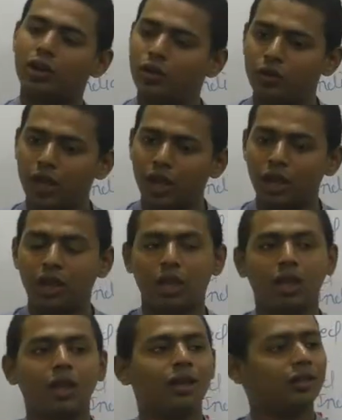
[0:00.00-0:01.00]
Okay.
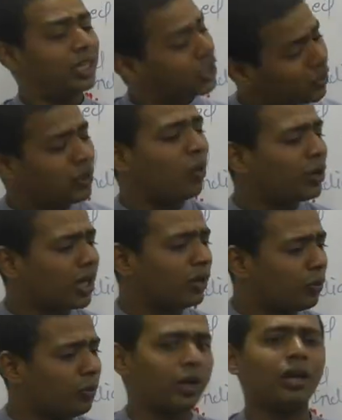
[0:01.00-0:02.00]
This was okay
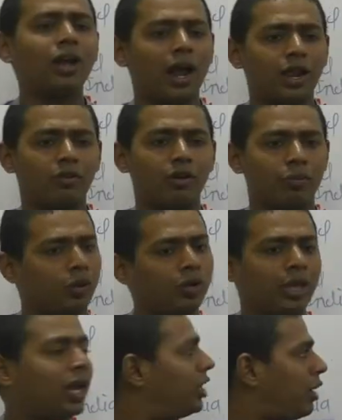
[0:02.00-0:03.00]
to put indirect word
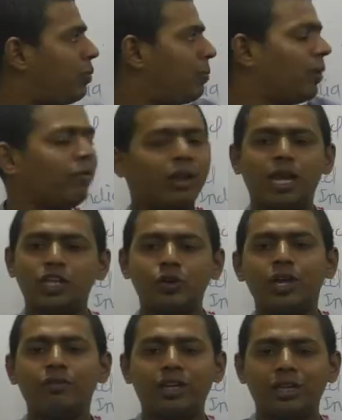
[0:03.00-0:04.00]
because then other people will also
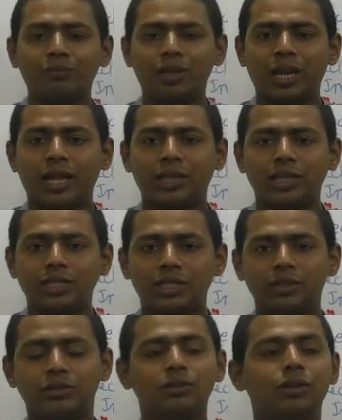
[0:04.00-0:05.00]
evade something like
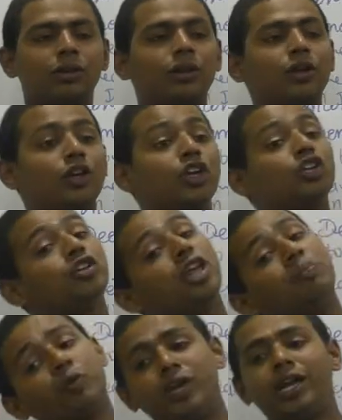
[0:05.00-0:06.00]
this. Yes. So
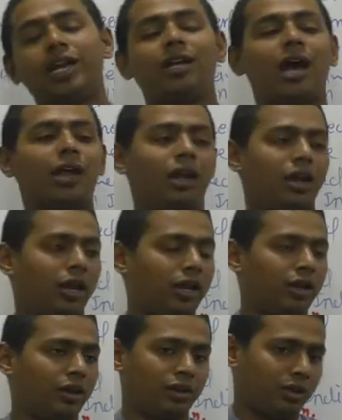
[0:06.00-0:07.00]
they put it
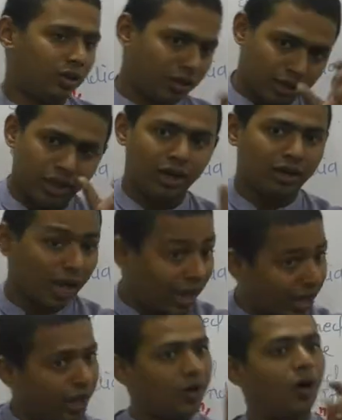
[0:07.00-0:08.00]
indirectly, they
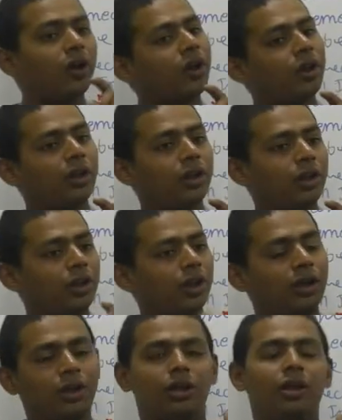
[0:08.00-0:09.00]
directly or
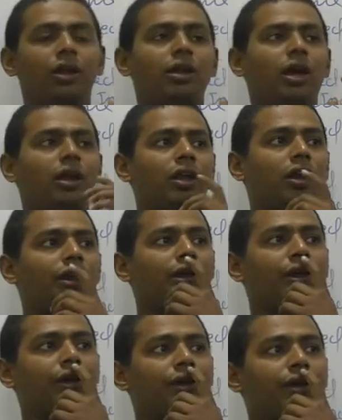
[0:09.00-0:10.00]
indirectly,
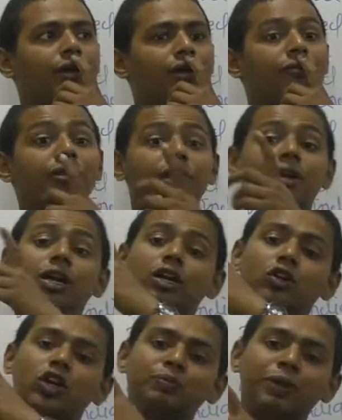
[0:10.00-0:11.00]
indirectly with a
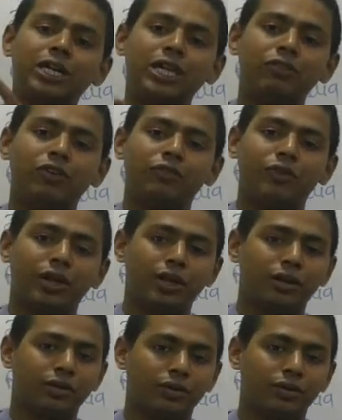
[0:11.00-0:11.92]
retrospective effect.